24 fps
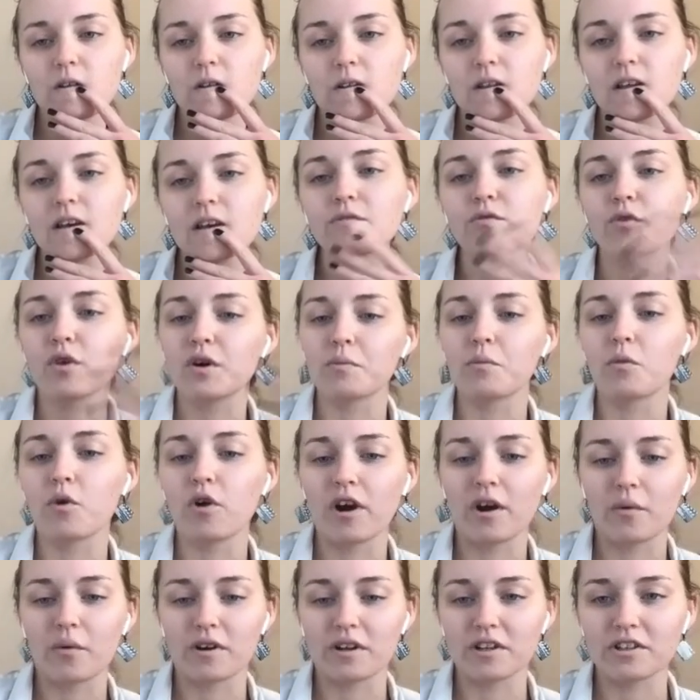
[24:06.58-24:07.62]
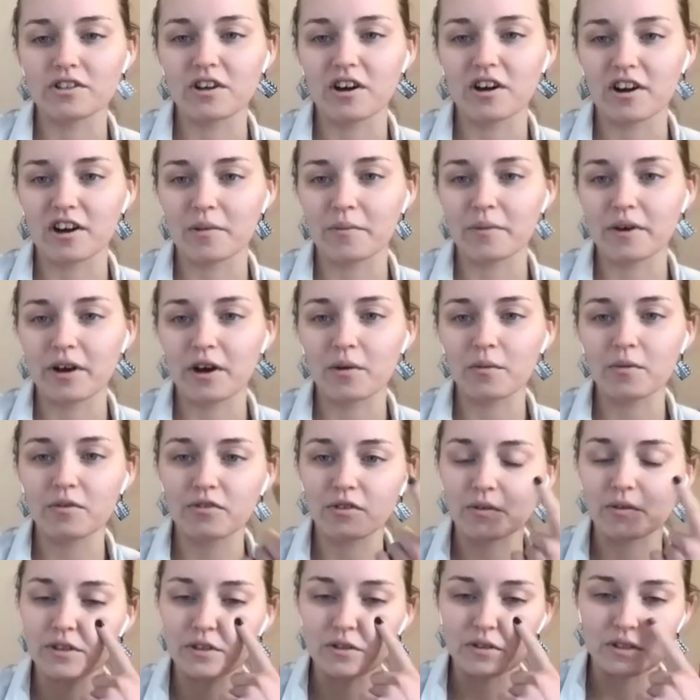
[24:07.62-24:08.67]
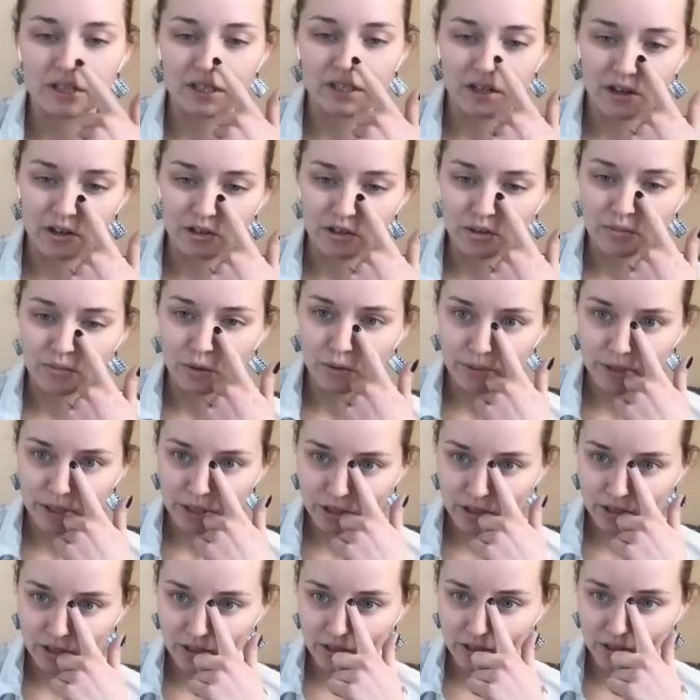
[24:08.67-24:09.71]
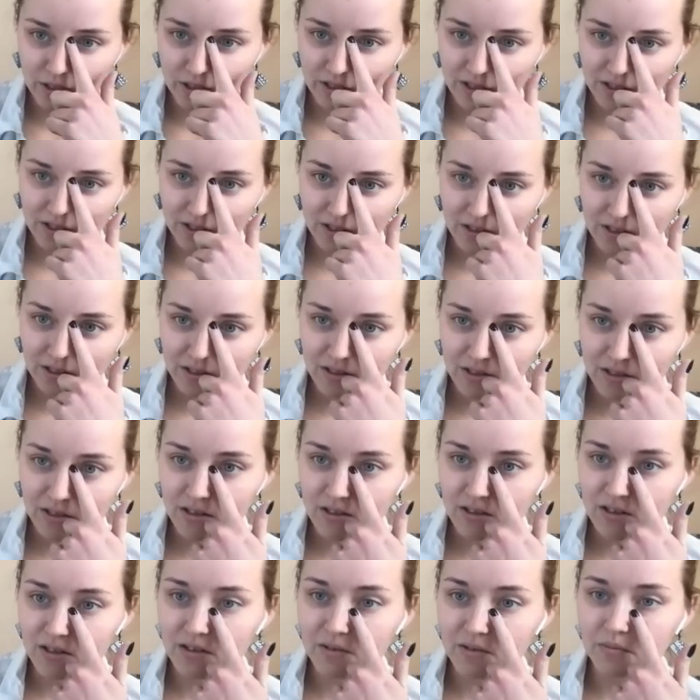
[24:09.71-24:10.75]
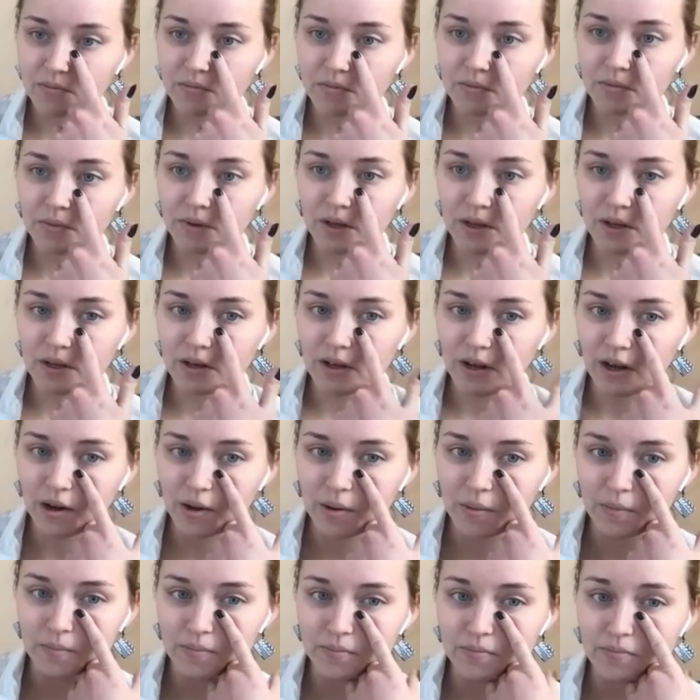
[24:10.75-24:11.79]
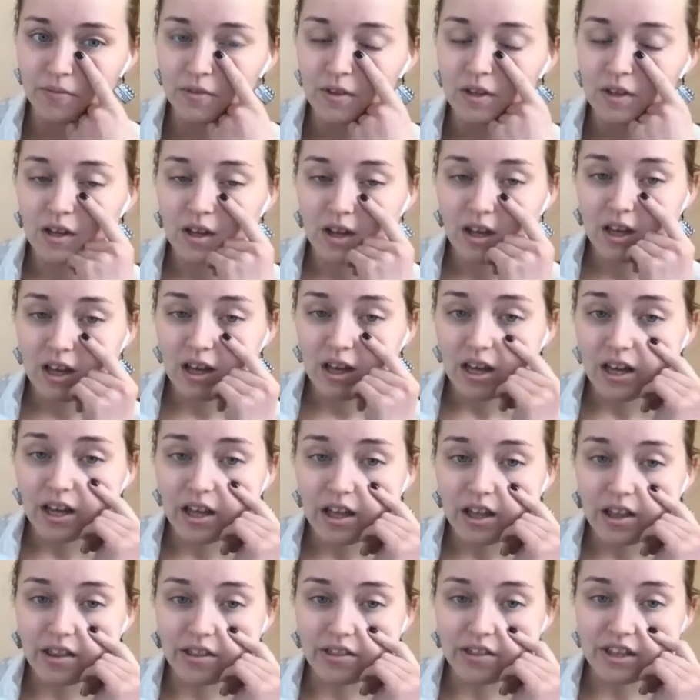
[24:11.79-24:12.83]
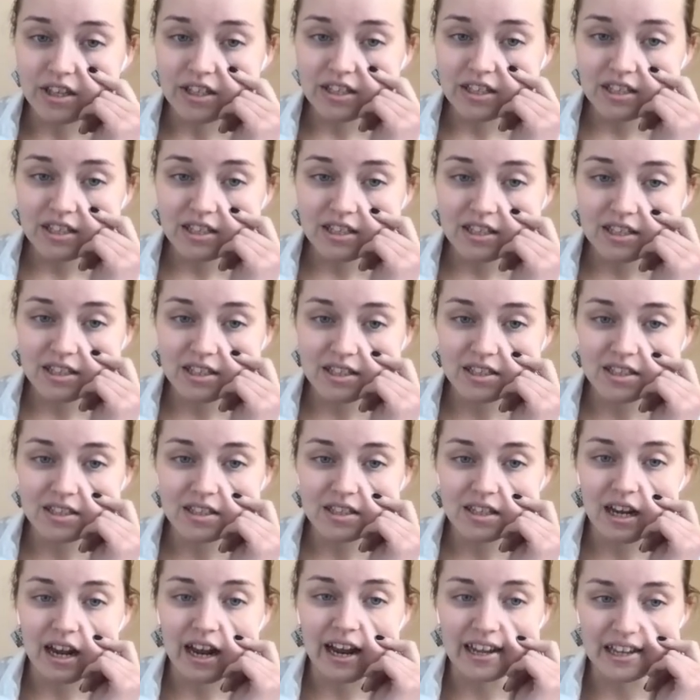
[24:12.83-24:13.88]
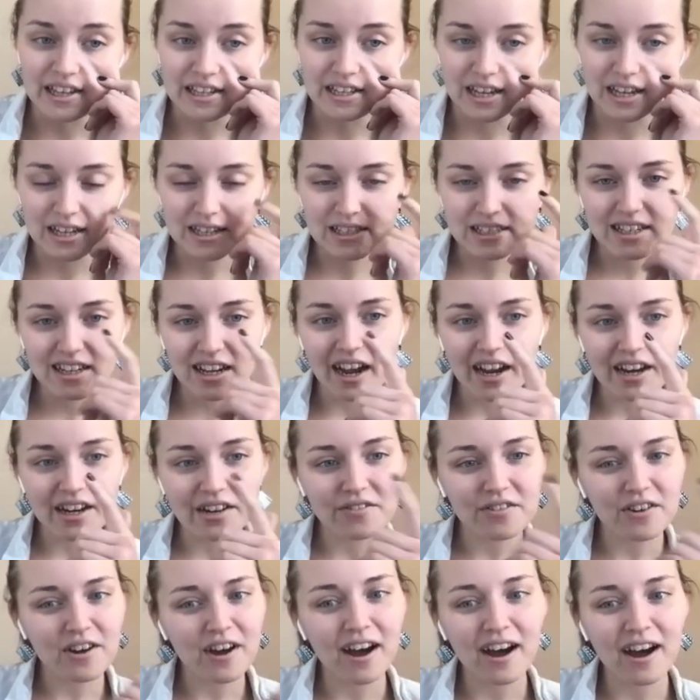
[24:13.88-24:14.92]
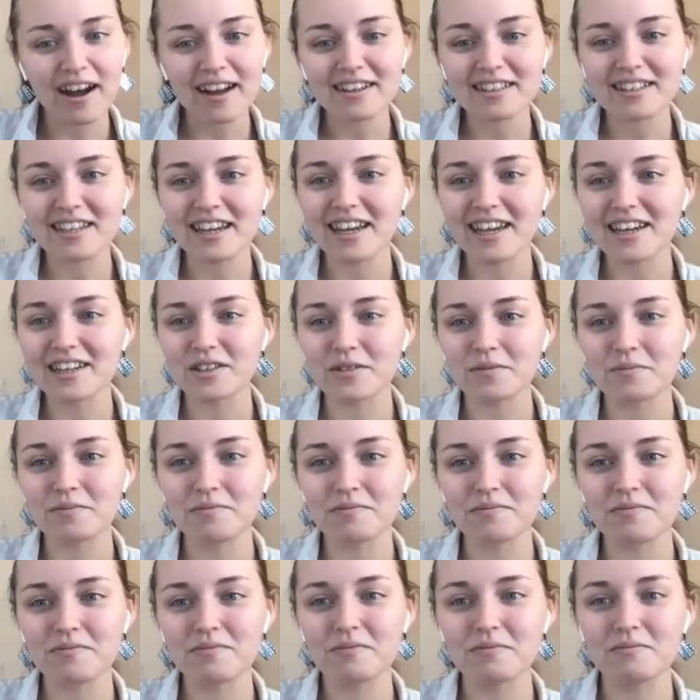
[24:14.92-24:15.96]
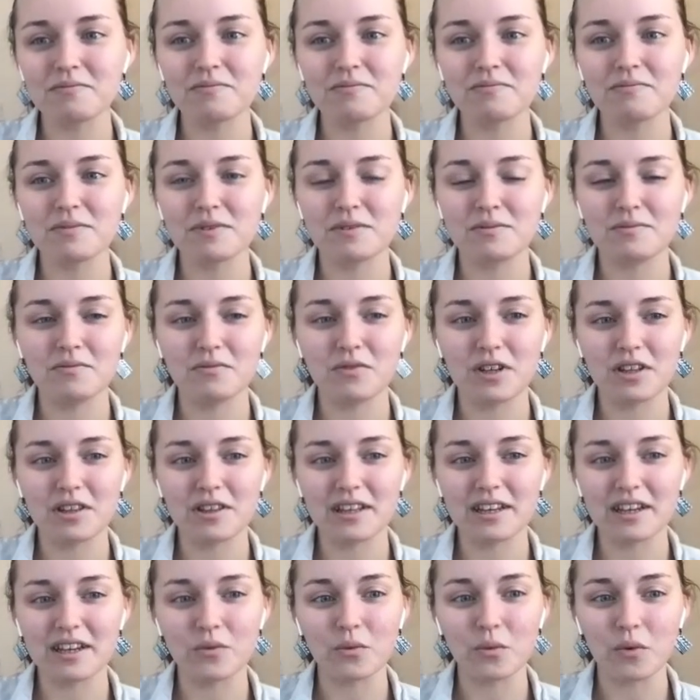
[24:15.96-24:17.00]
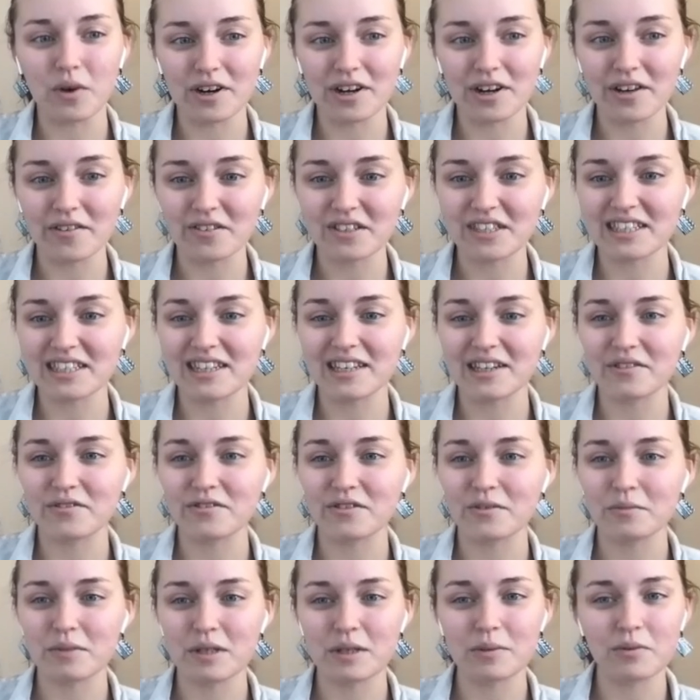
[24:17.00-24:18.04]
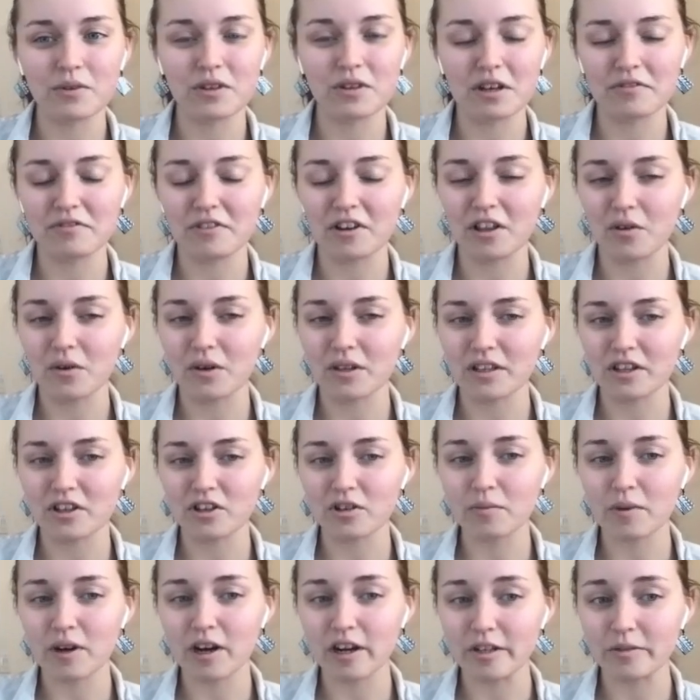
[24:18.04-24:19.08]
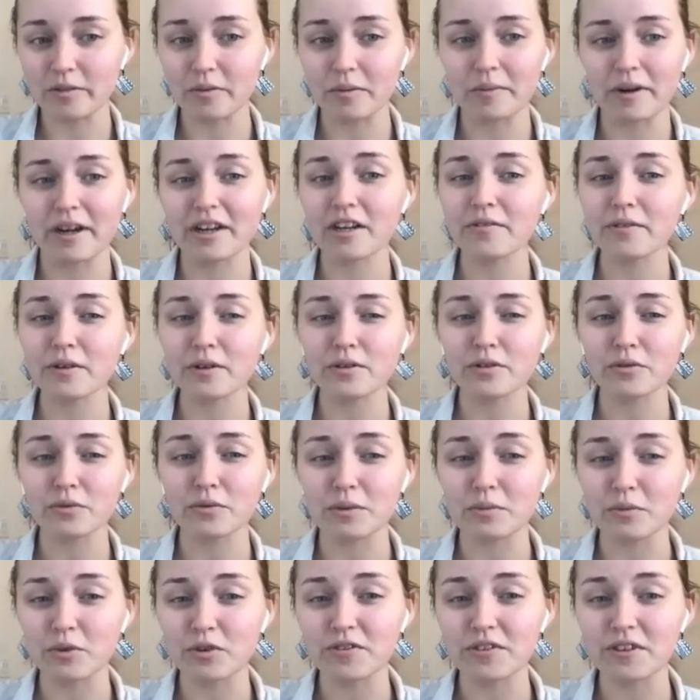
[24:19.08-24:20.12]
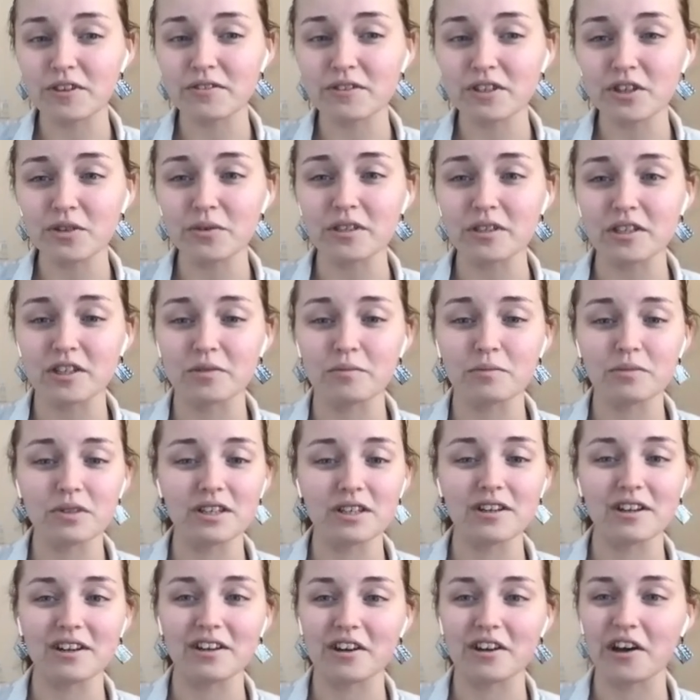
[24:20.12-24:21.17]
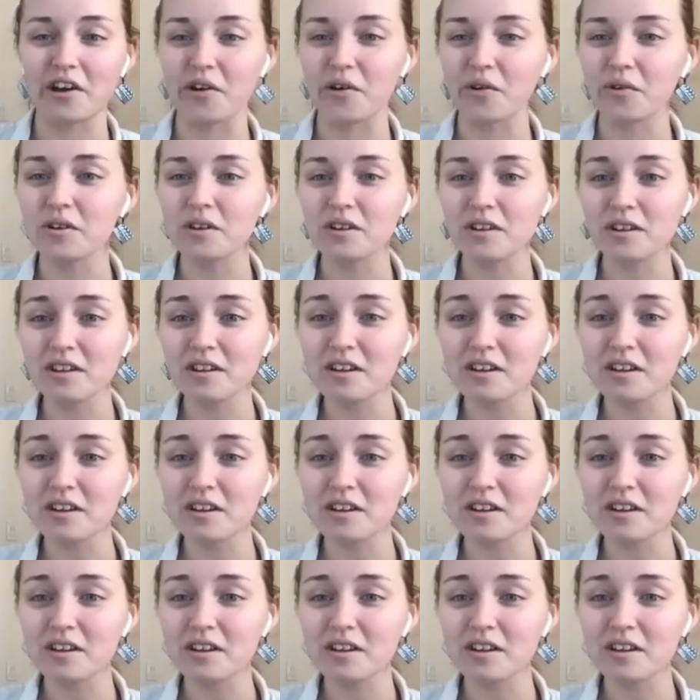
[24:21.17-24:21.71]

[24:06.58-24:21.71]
I have one more I want to talk about before we do like honorable mentions. But this is I guess kind of a hot take to with like what I've seen from people I follow on Letterboxd, but my number three movie of the year was A Complete Unknown.